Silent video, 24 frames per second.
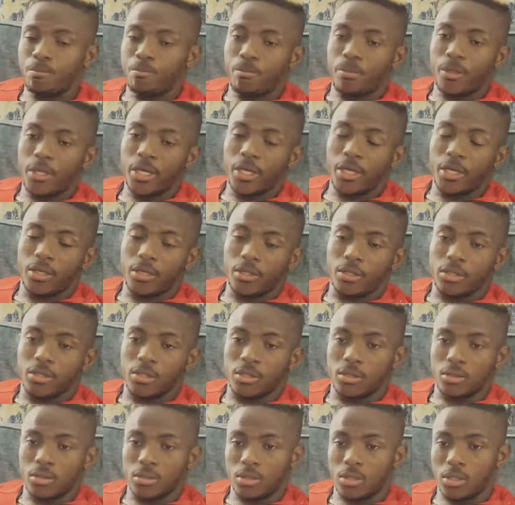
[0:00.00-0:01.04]

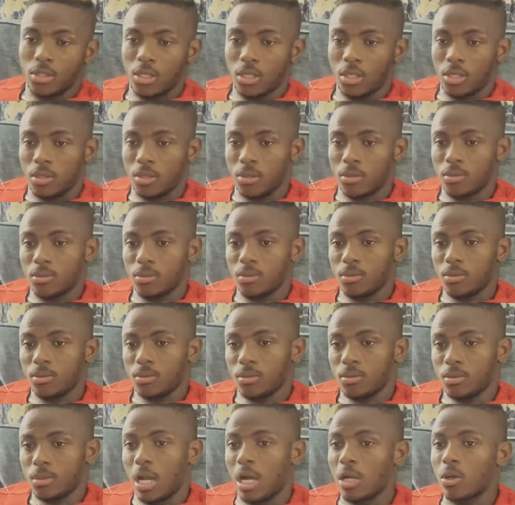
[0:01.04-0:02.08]
players, you know.
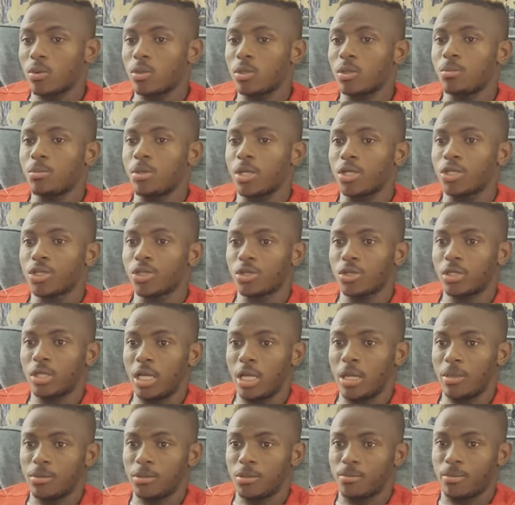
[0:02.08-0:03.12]
I don't want to mention
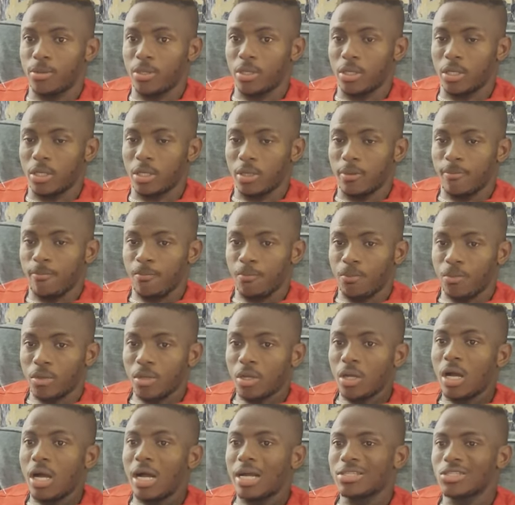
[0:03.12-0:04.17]
names, but
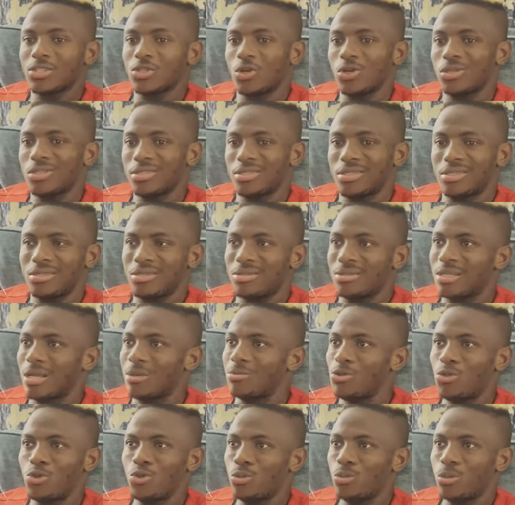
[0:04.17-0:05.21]
I saw those things.
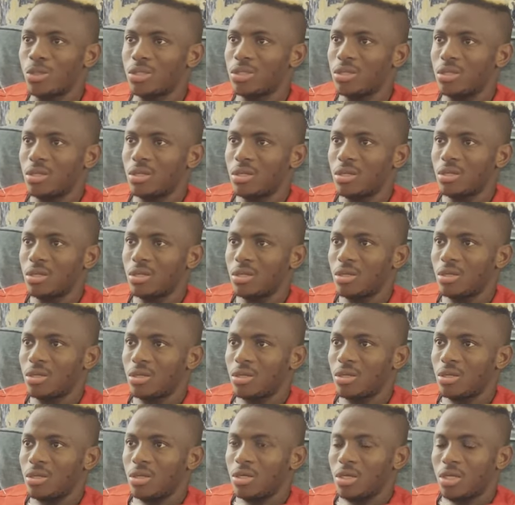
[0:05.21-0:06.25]
I'm human,
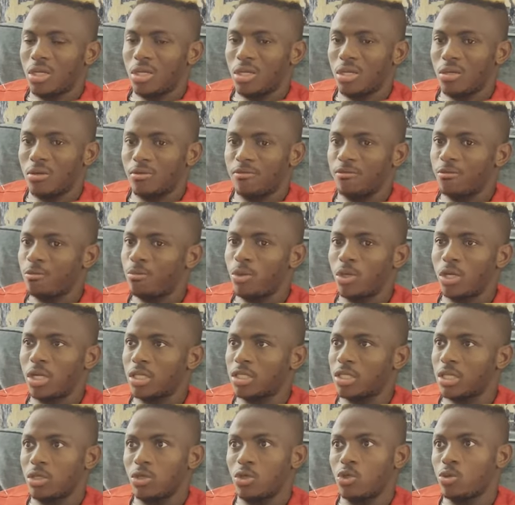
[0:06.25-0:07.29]
you know, football
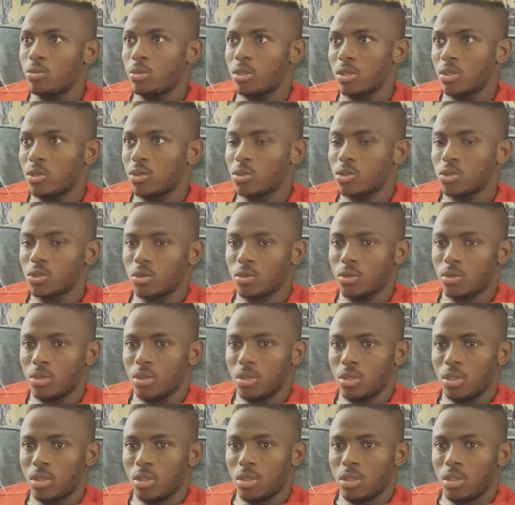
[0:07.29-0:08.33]
as a human also.
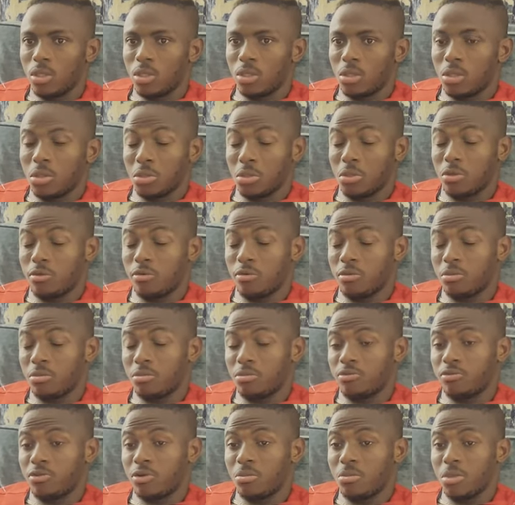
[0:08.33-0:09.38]
So
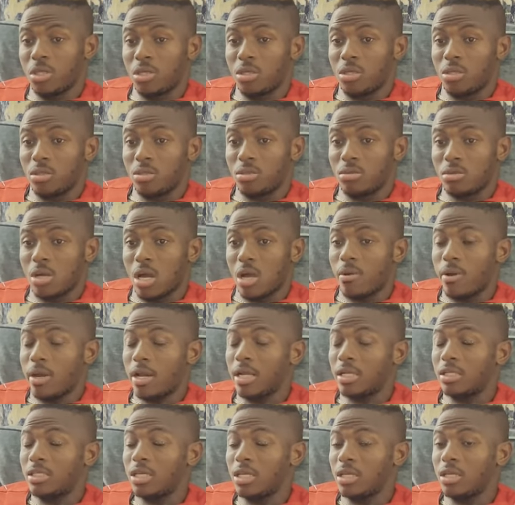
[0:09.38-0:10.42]
for me, I
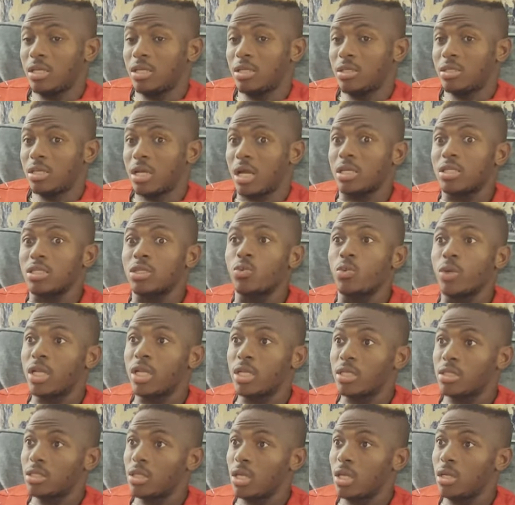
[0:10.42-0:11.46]
rather take it the
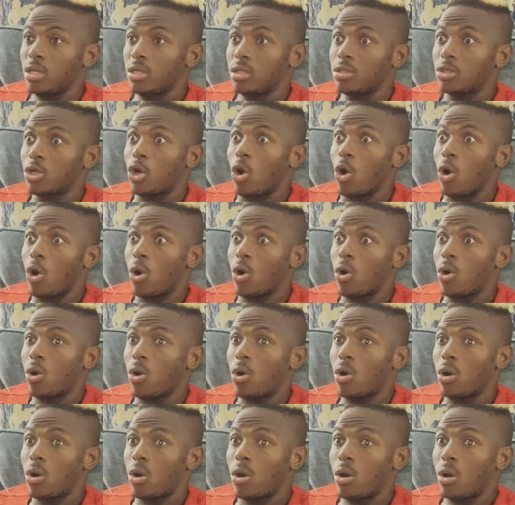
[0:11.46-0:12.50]
they say it,
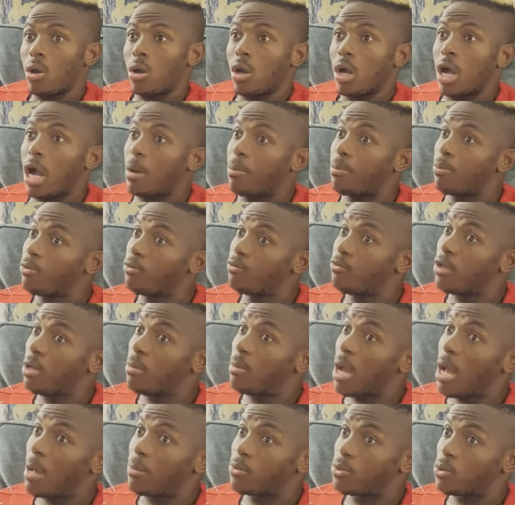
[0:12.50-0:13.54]
or I prove
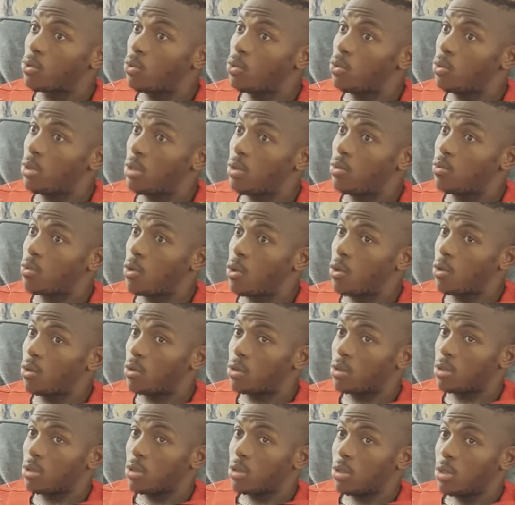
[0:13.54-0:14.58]
them absolutely
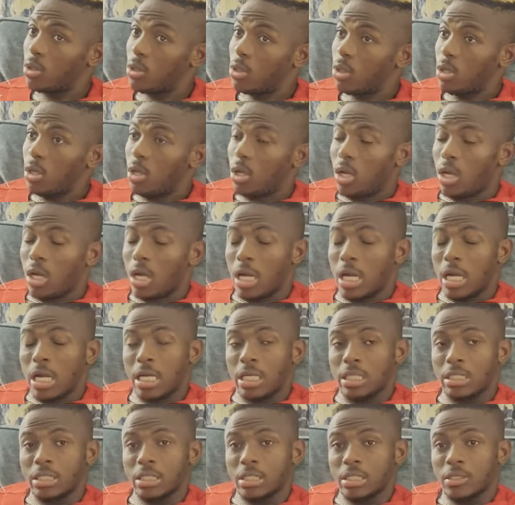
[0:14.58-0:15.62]
wrong.
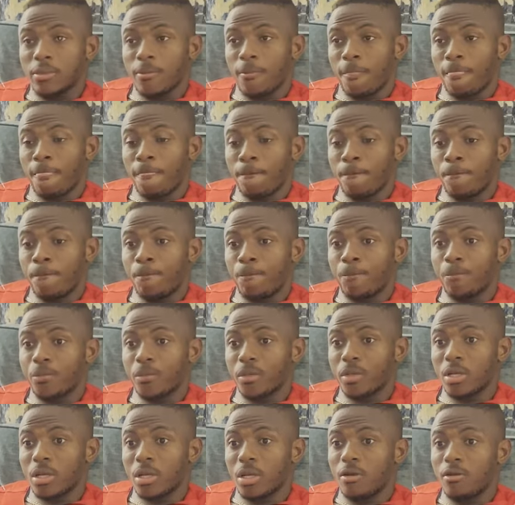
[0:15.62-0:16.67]
And
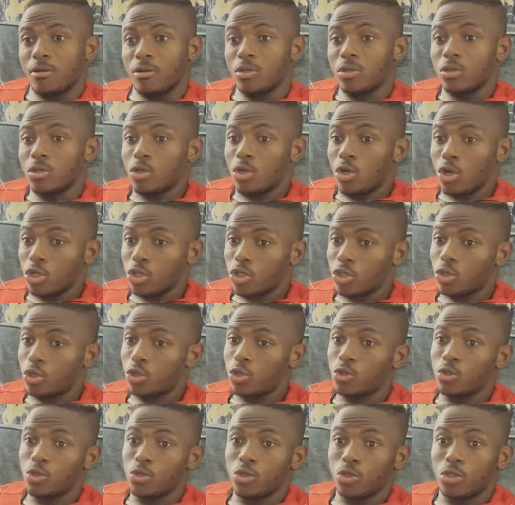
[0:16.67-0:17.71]
God's so
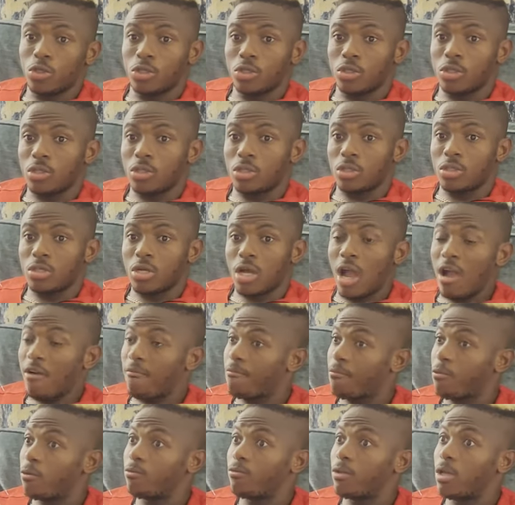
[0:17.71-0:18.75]
good, I
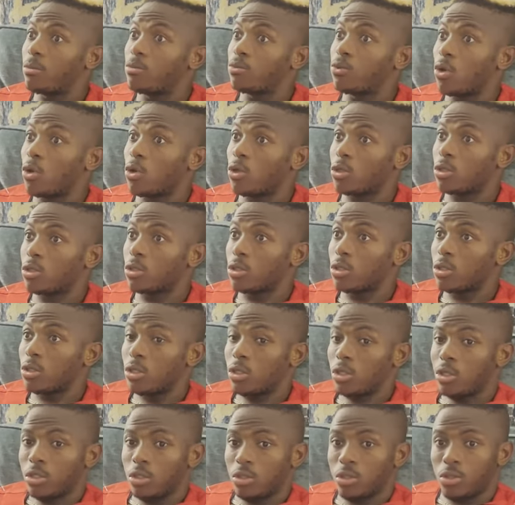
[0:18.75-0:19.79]
prove them wrong.
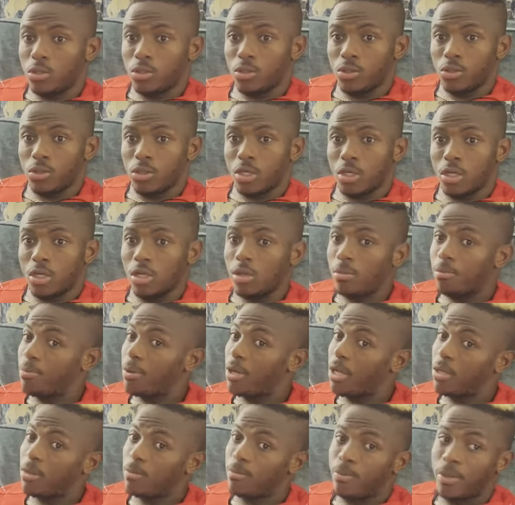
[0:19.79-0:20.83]
You understand?
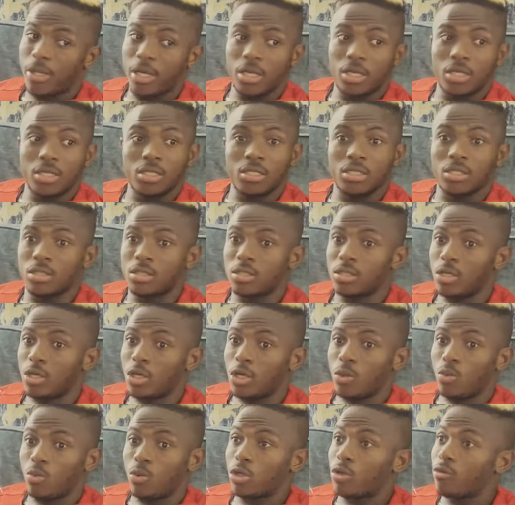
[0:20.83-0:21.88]
I'm playing in
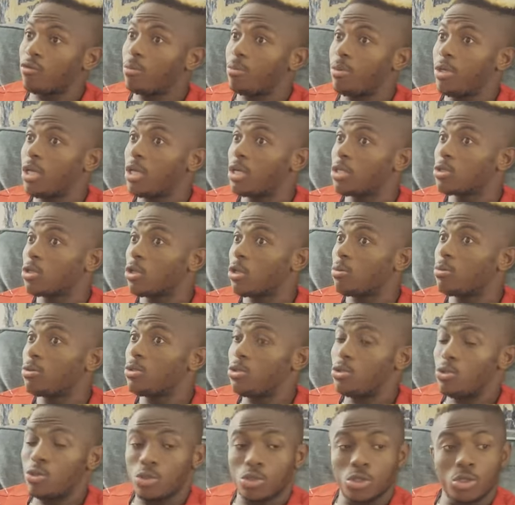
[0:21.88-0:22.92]
one of the biggest clubs
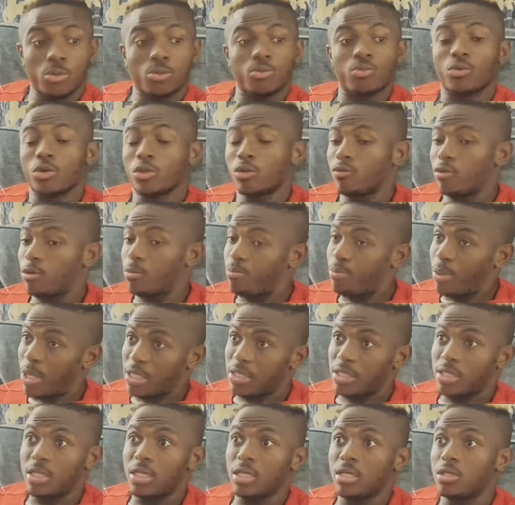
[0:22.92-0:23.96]
in Europe, one of the
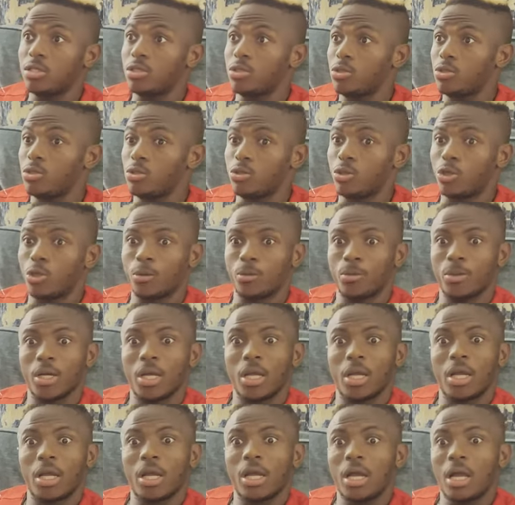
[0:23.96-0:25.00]
best league in Europe.
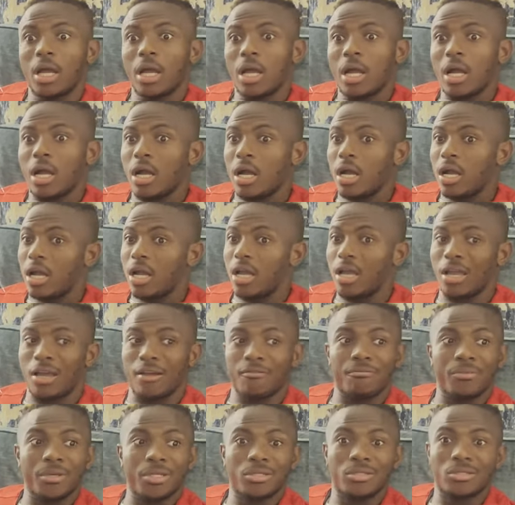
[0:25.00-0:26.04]
I
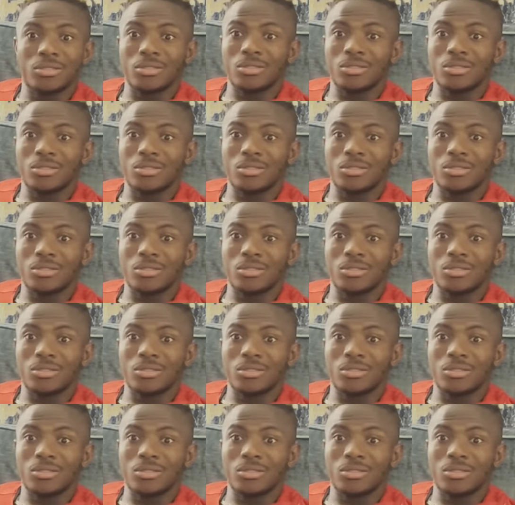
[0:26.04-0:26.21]
have been